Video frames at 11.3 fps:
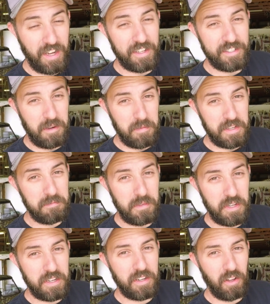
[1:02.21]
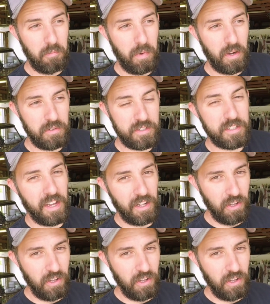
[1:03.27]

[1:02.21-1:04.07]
out some of these $1 million boats and